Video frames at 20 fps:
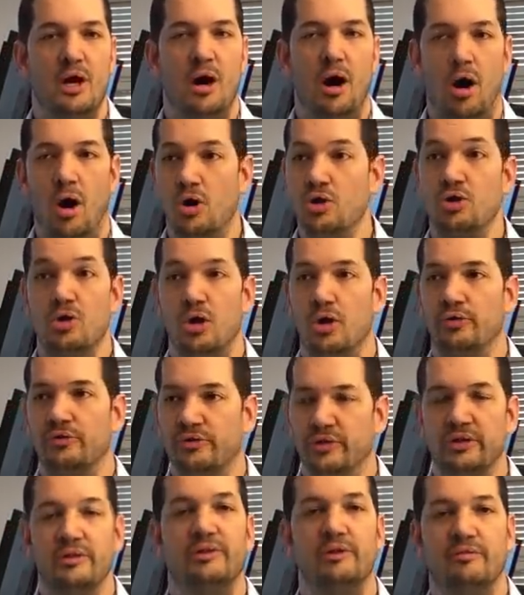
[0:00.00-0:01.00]
are not
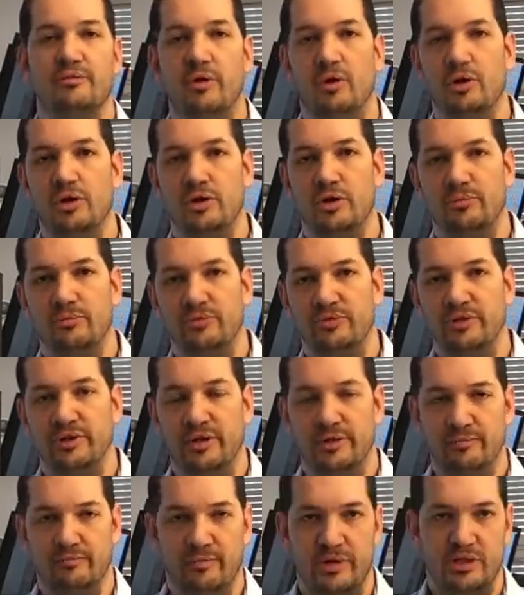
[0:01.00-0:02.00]
the volumes
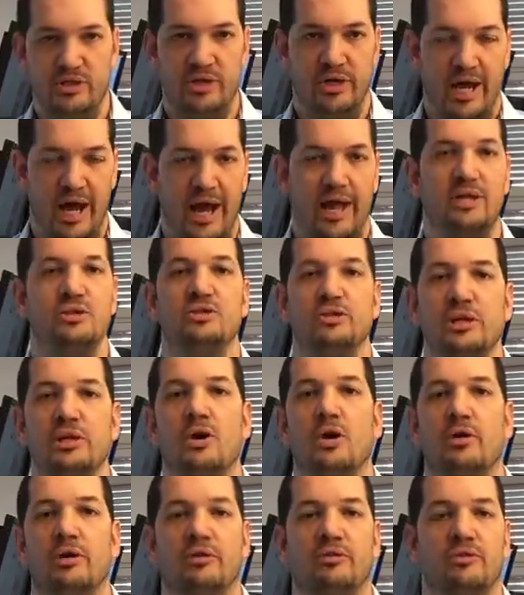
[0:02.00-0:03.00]
which are actually
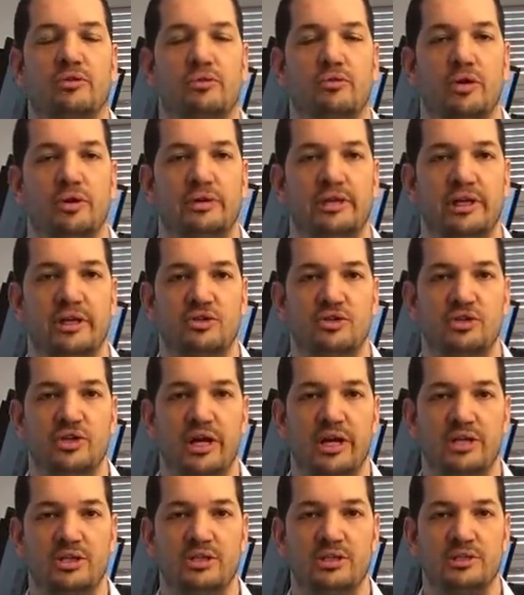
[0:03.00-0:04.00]
going through on the
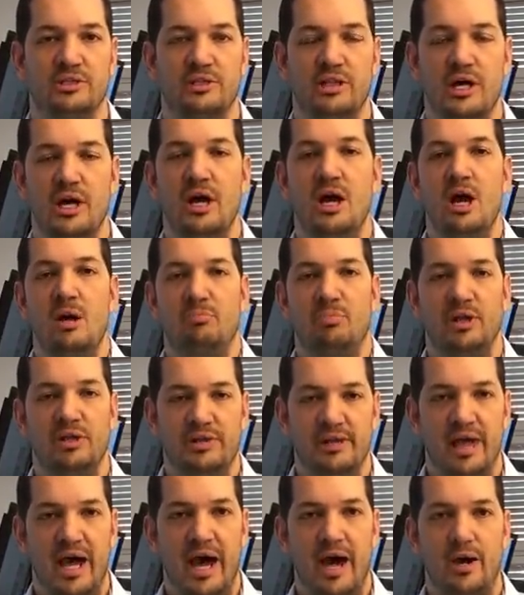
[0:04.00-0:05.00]
exchanges. But
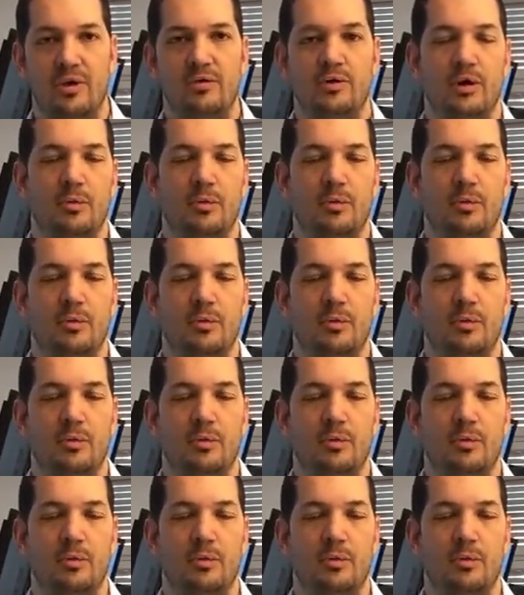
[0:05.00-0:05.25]
now